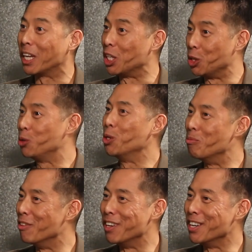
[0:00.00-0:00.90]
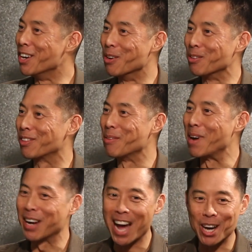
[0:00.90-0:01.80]
making YouTube videos
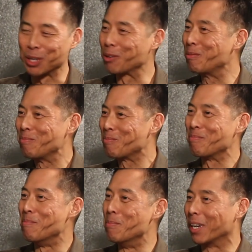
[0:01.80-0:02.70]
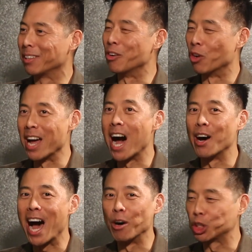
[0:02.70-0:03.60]
about how to mimic or how, how